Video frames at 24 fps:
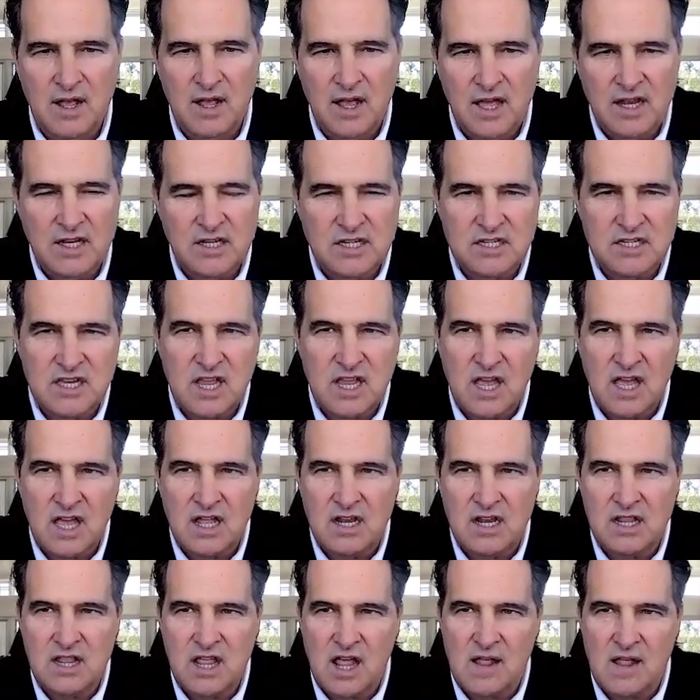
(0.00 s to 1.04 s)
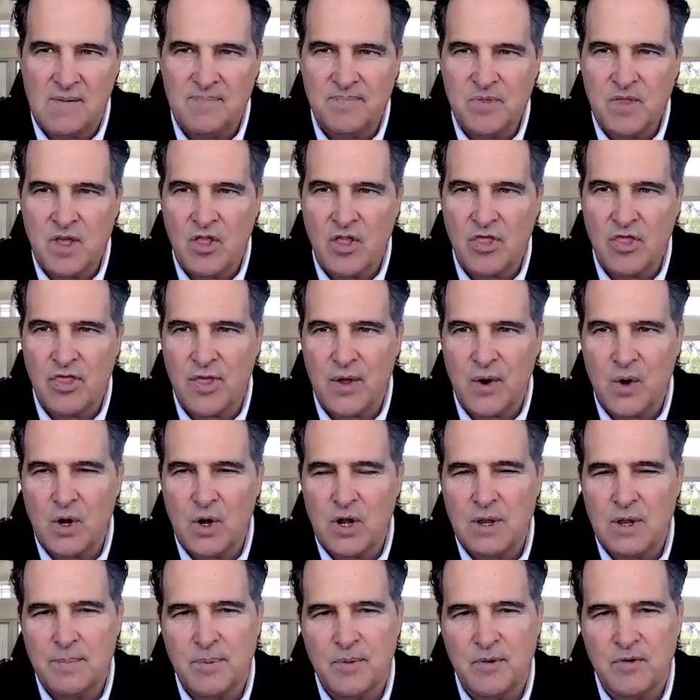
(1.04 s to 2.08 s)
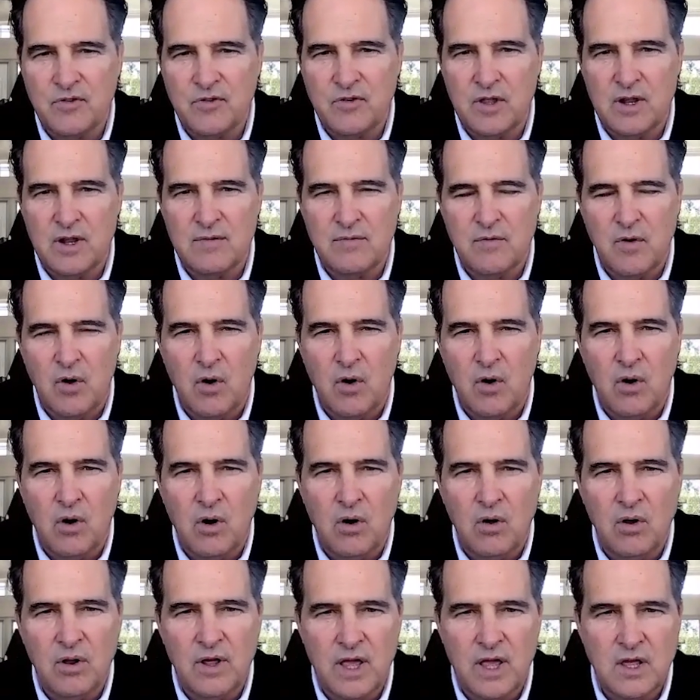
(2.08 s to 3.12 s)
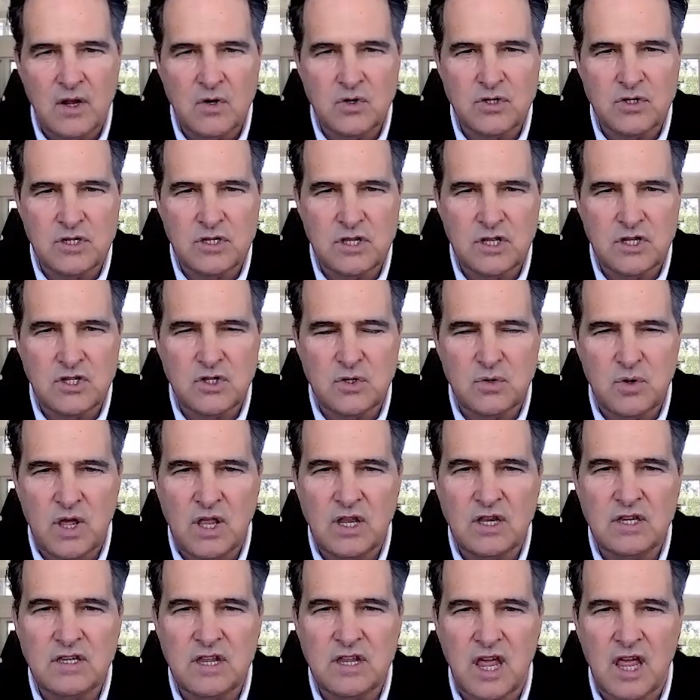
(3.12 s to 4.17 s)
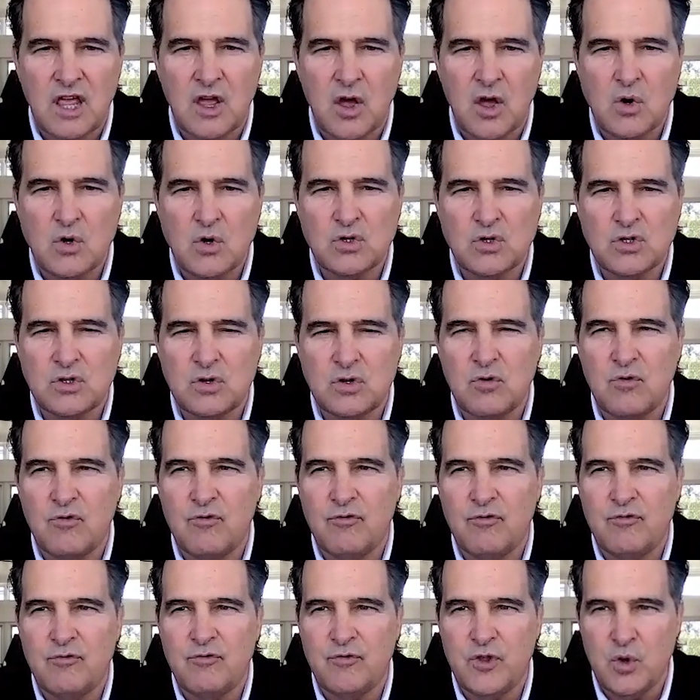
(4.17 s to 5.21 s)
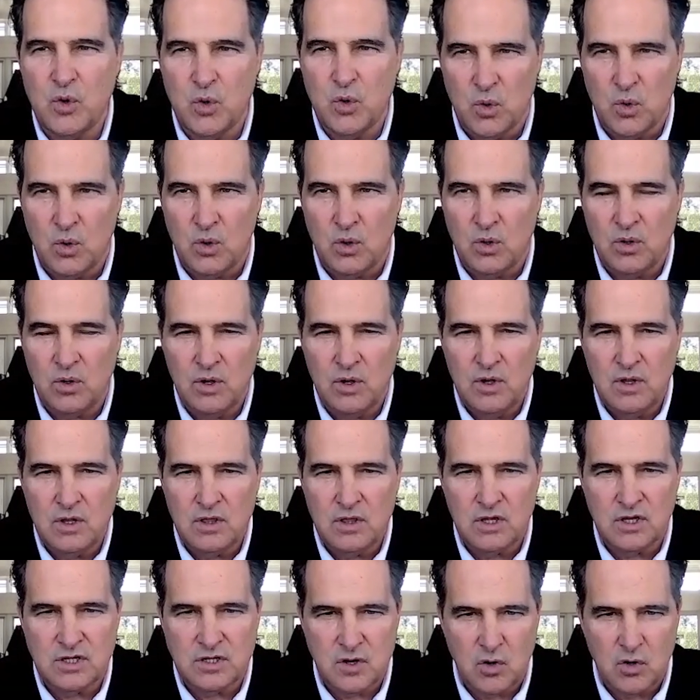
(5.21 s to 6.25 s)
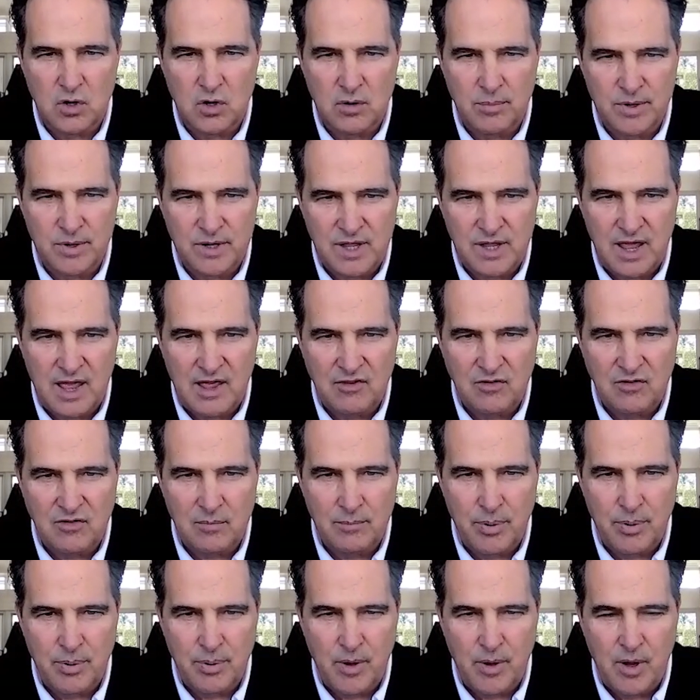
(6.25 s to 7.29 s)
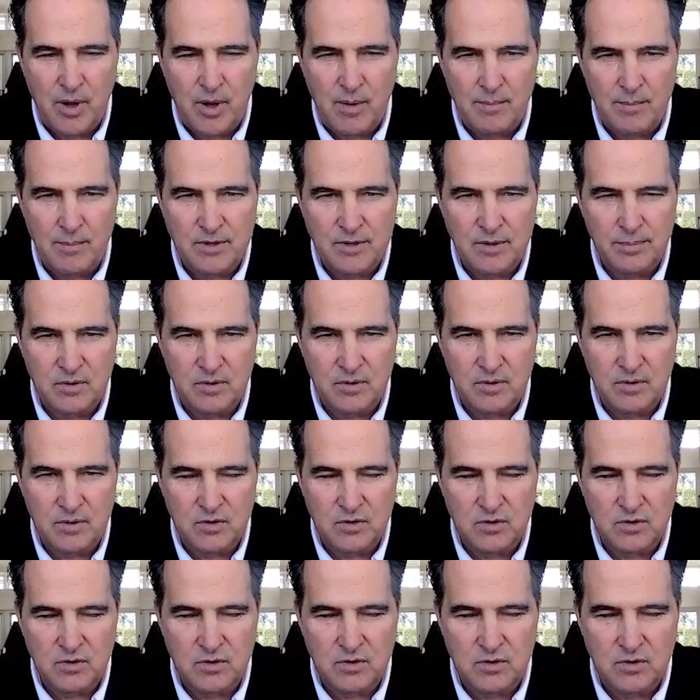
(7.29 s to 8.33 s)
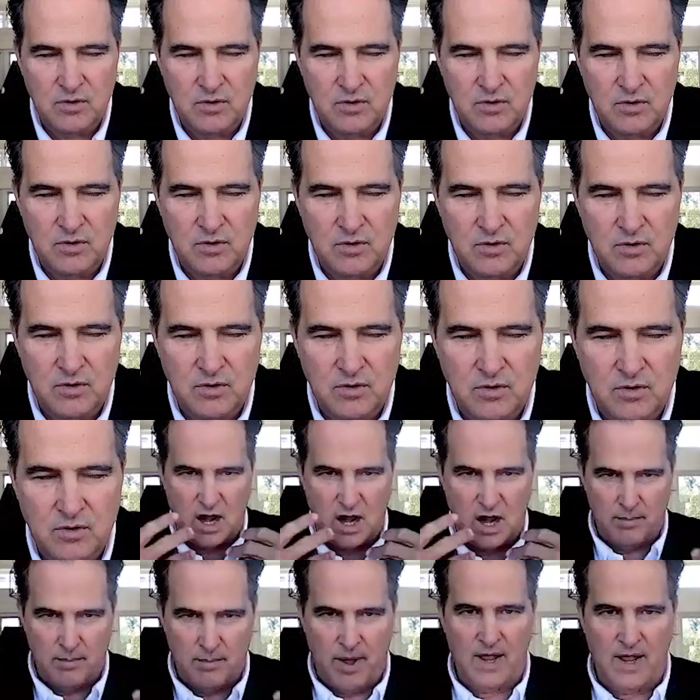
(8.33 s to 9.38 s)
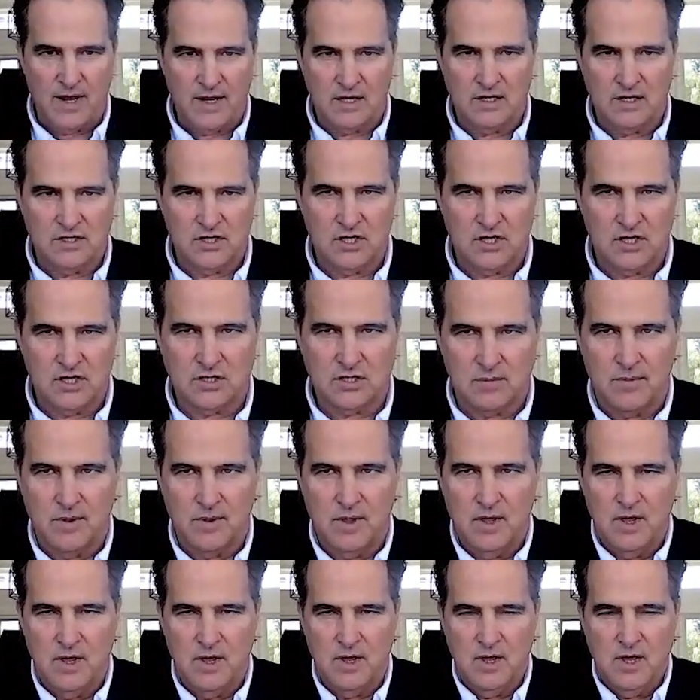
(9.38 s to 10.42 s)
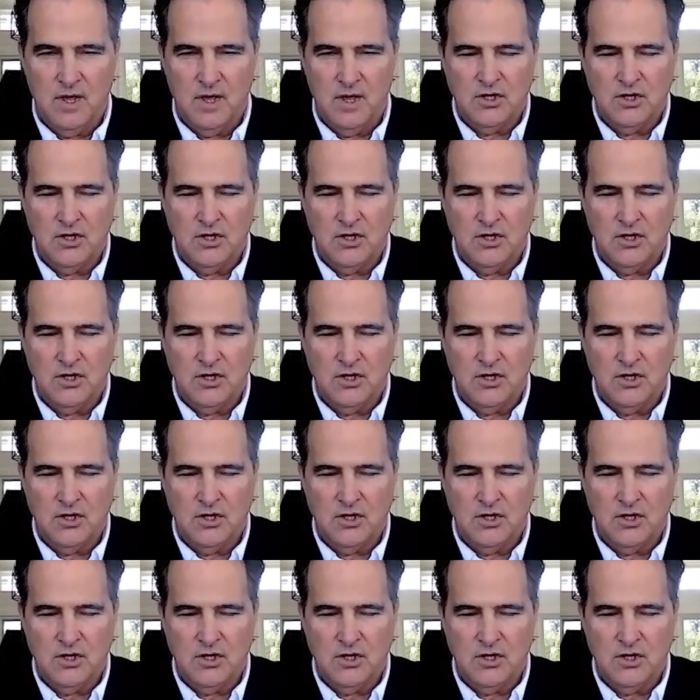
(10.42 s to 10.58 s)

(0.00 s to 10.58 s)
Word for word: It is said that 30% of all energy that you intake goes to fuel the sodium potassium pump to, to, to, to in the entire body system.